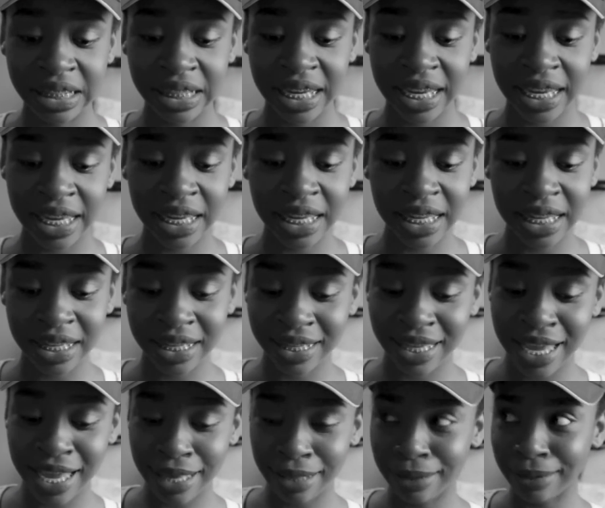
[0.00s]

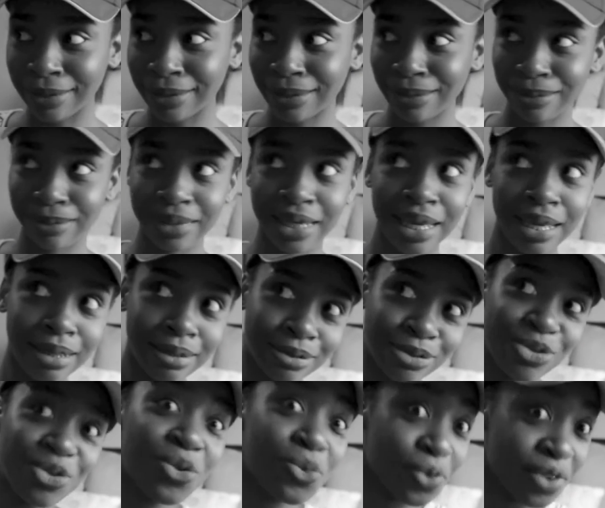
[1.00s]
and
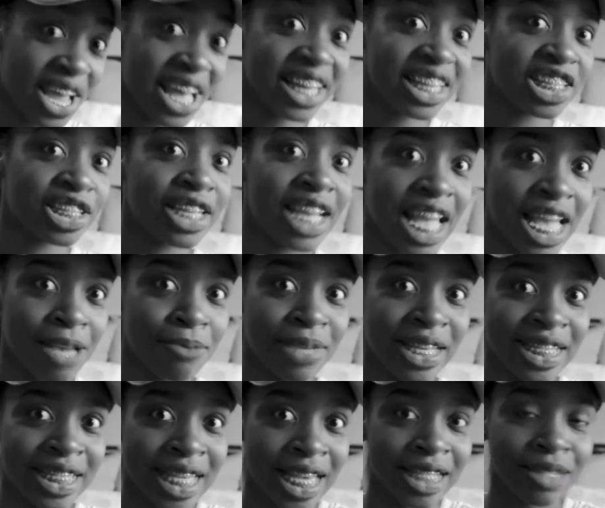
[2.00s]
Ranch came
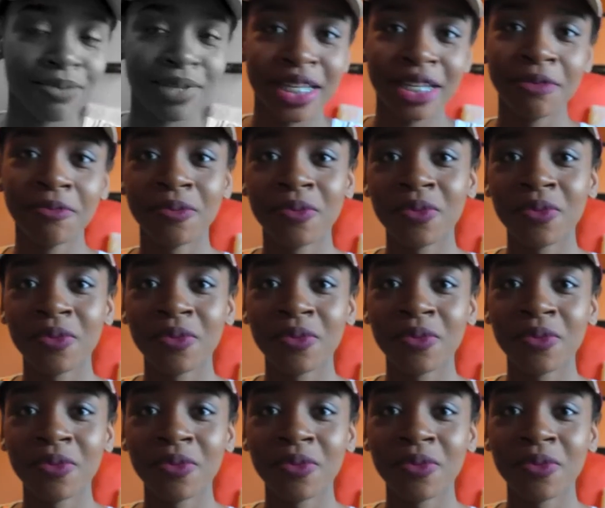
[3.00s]
and texted me.